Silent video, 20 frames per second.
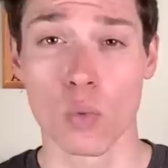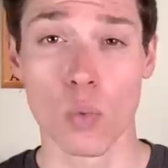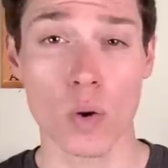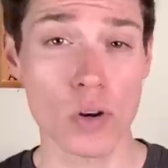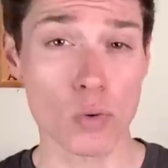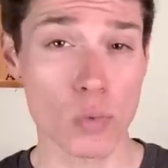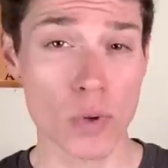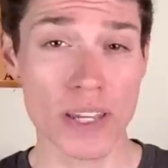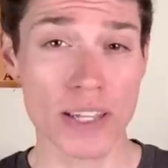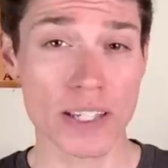
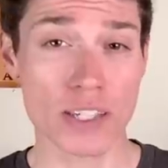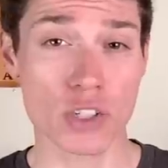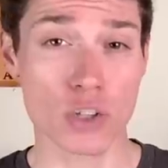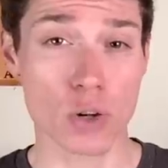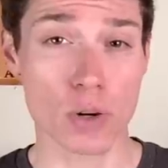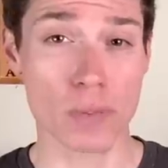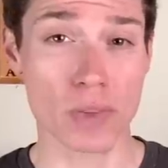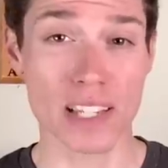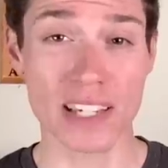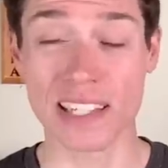One week is
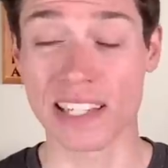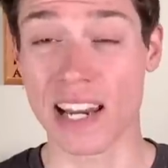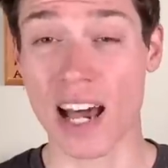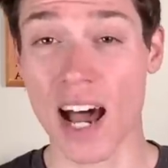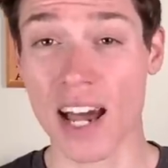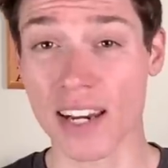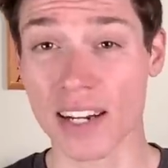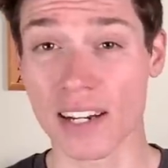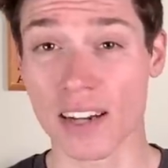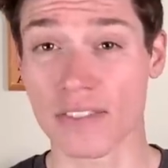normally
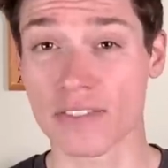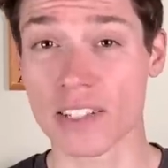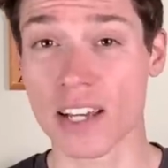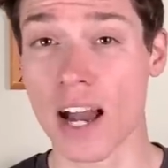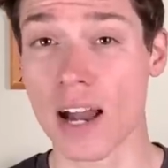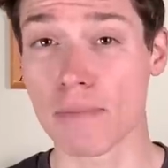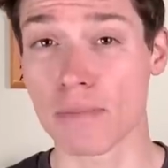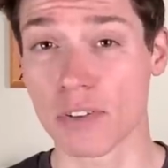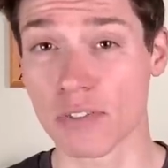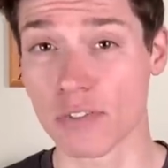not enough
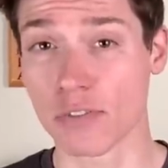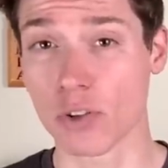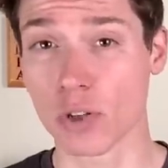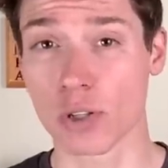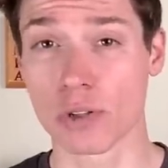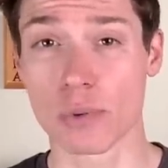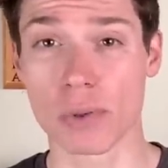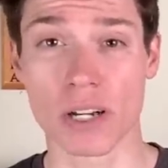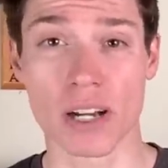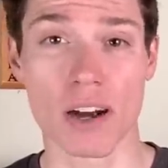time to fully
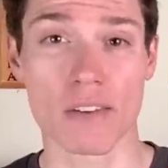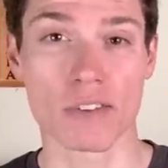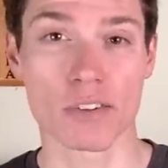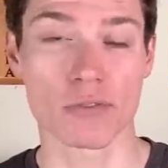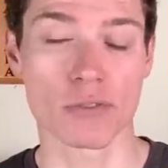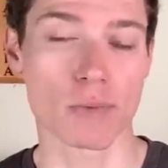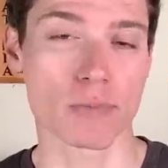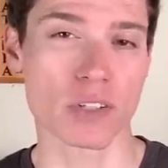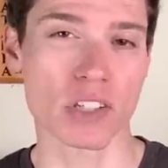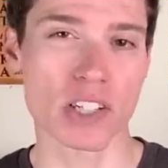recover
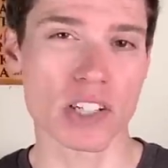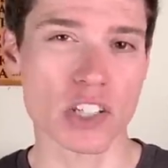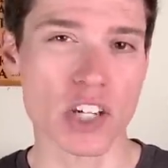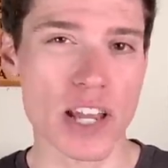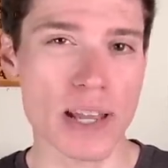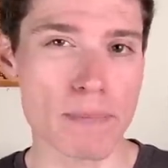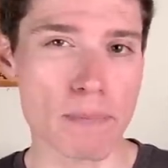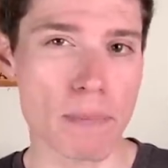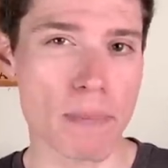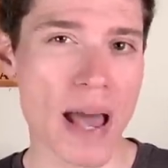from such
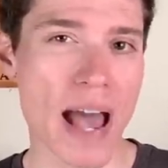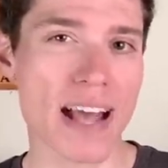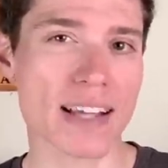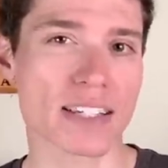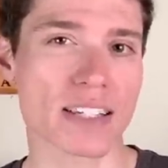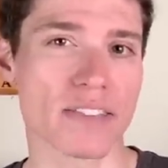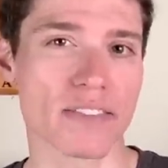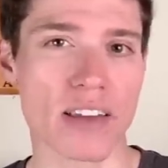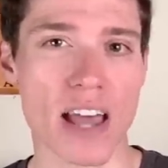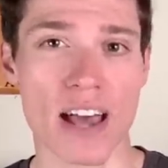a
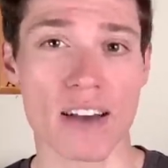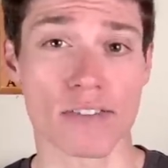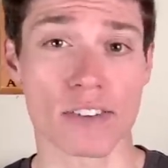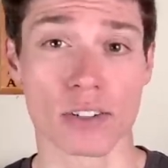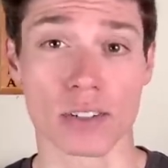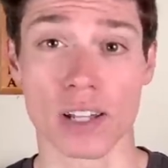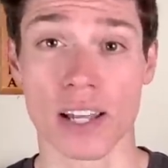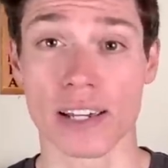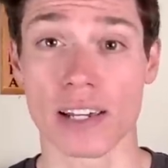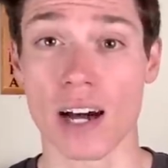massive
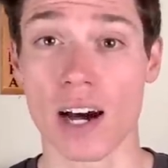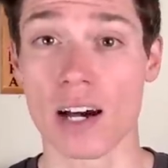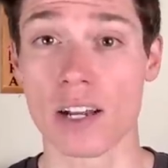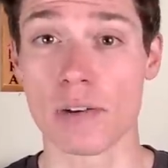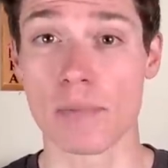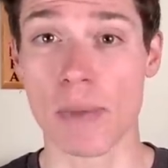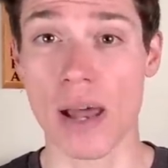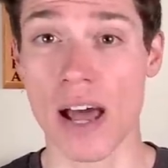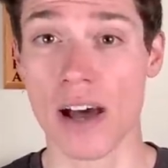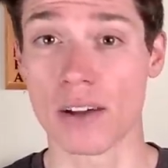effort like
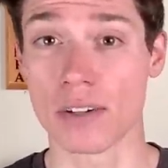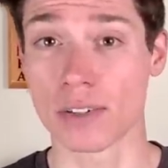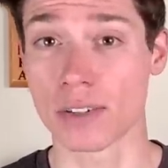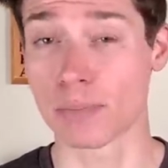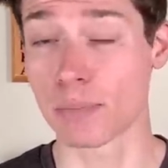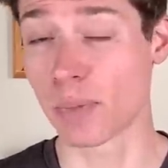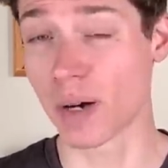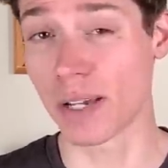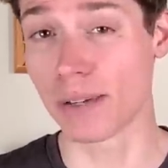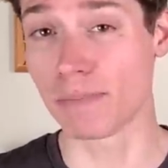Unbound,
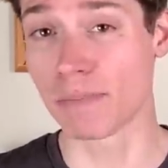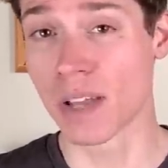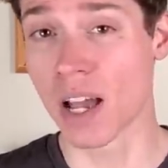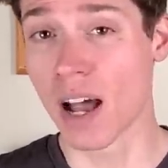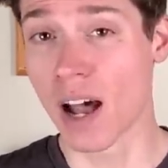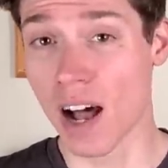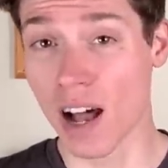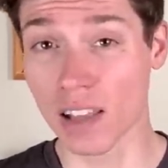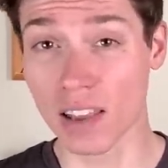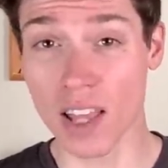but
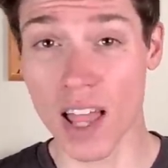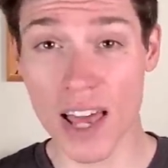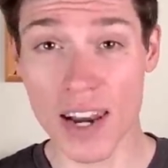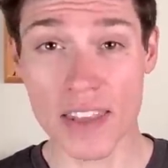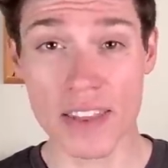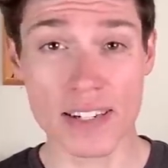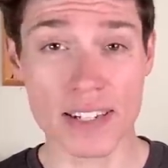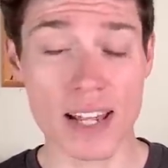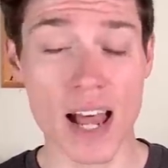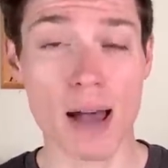a lot of
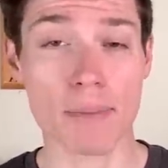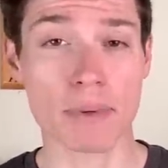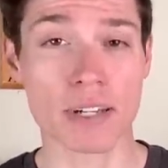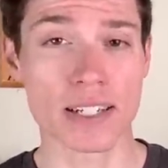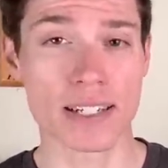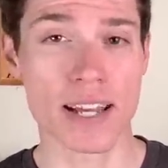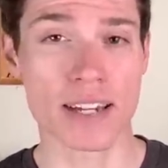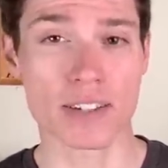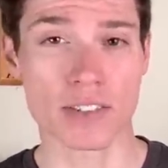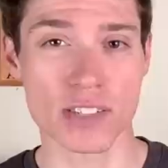the top
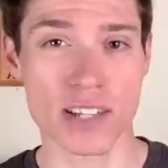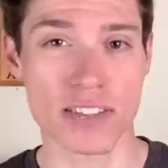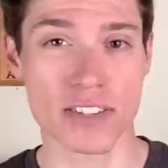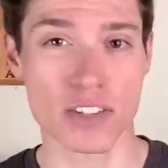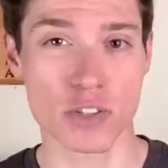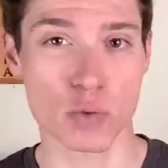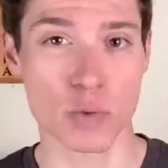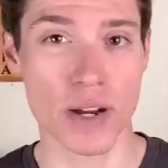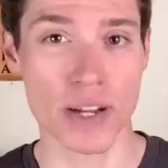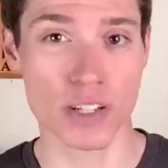contenders at
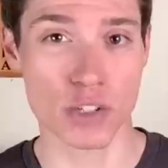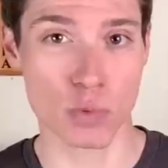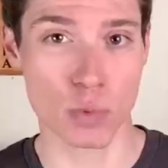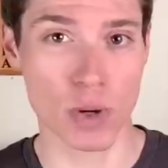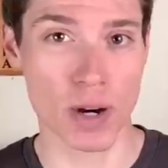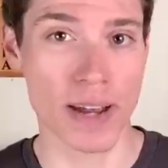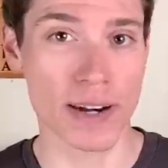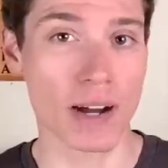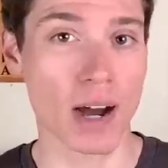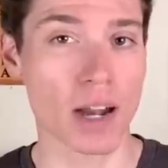this race
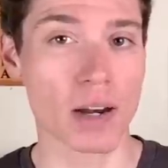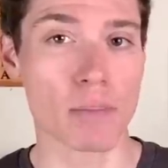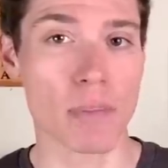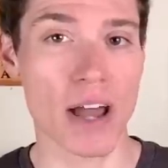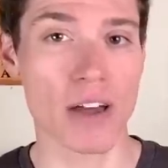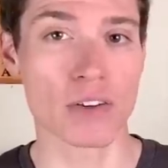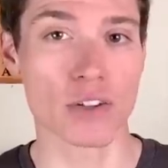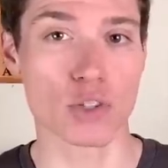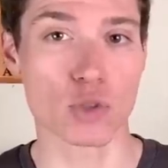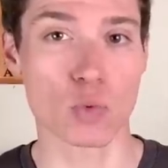were at
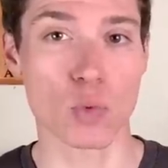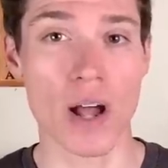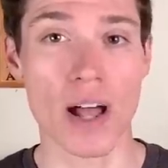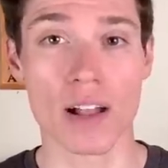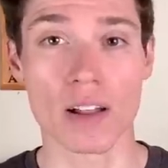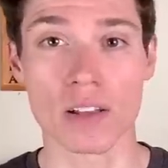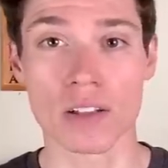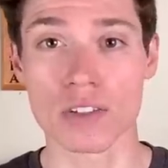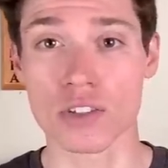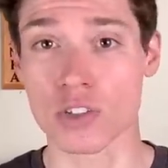Unbound as
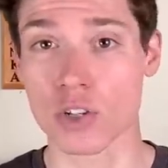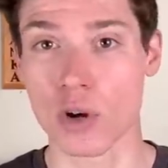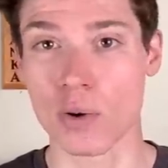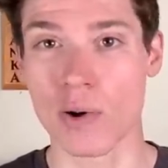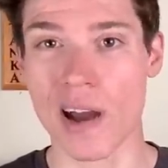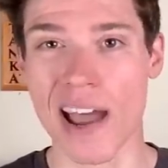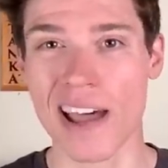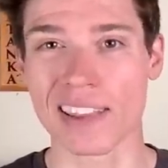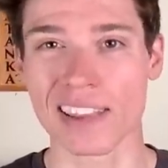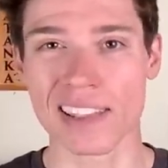well,
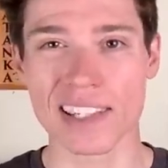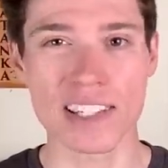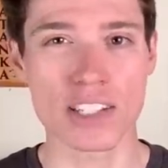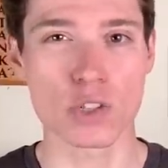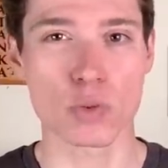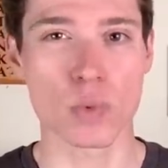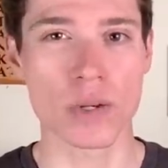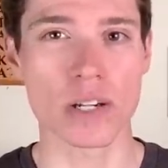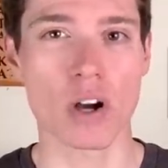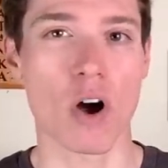so at
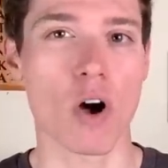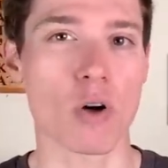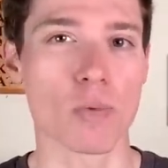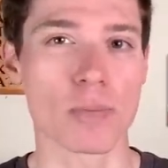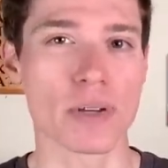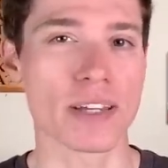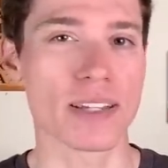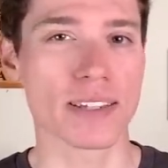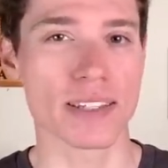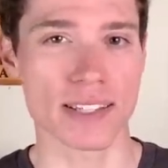least we'd all
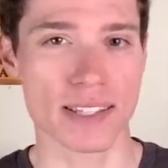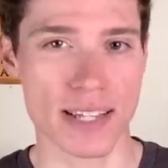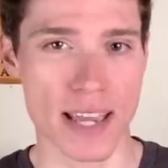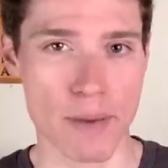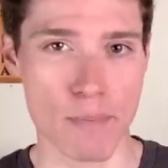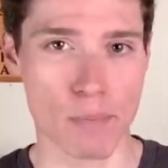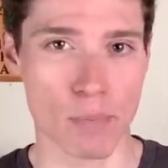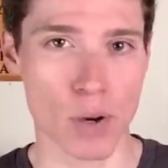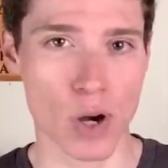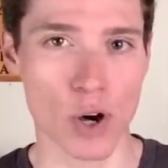be in the
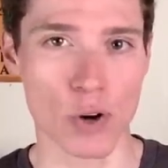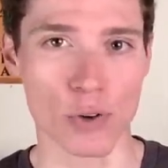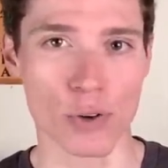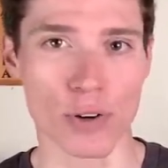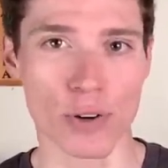same boat.